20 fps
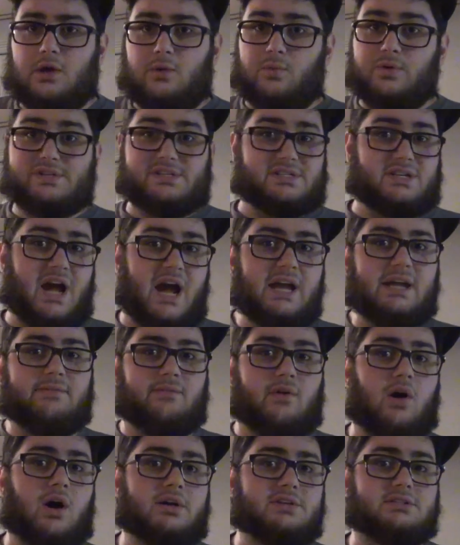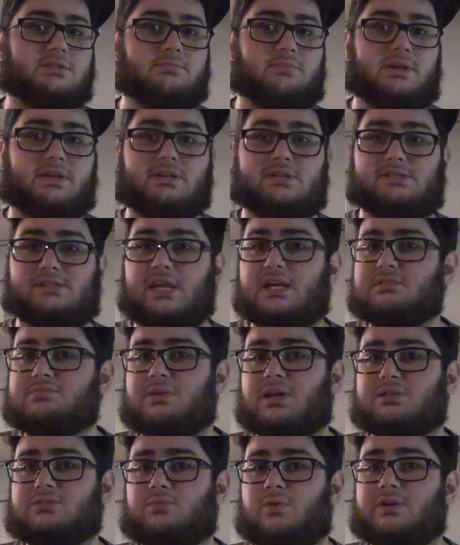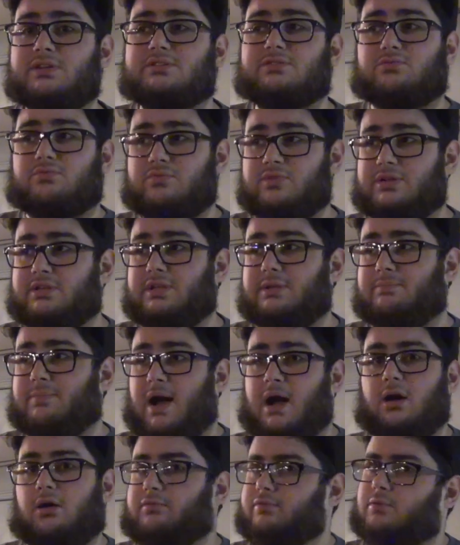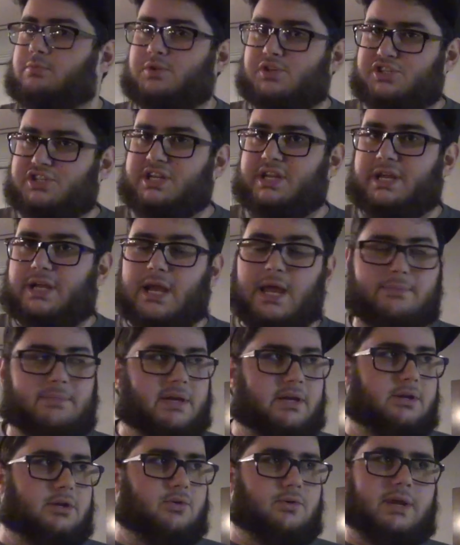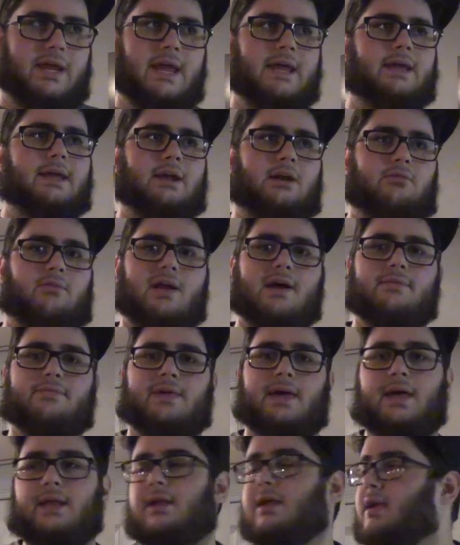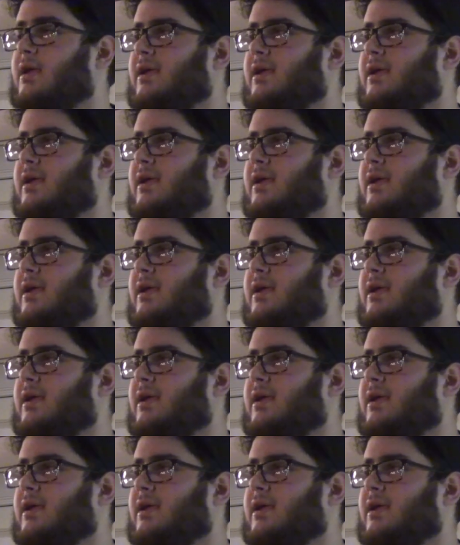which is kind of awesome because the Xbox One is a really powerful machine. I mean, you can't get around that.